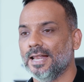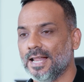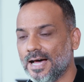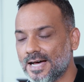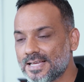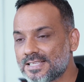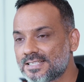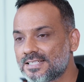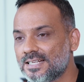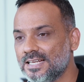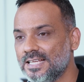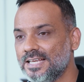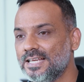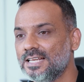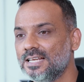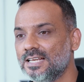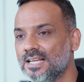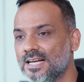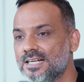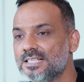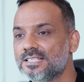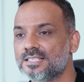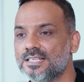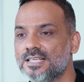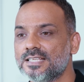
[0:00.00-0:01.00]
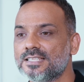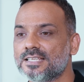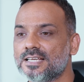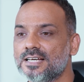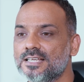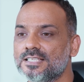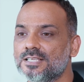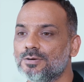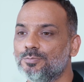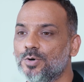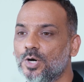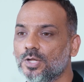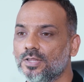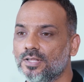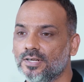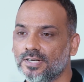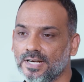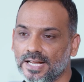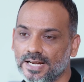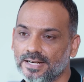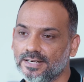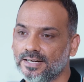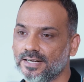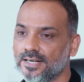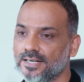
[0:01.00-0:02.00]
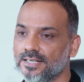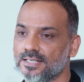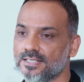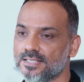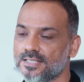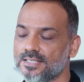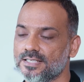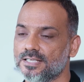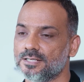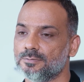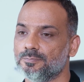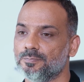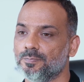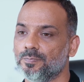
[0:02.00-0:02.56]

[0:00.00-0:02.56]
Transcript: Lastly, let's discuss about the day traders.